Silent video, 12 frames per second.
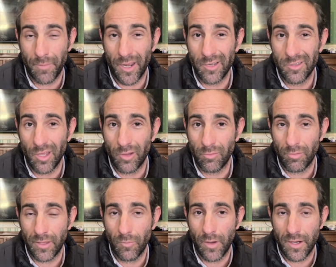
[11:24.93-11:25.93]
but I don't
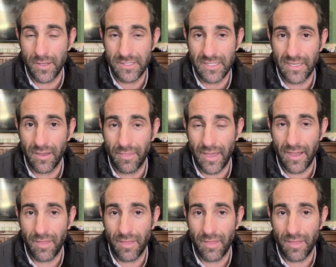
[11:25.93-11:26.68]
think we're going to see her there.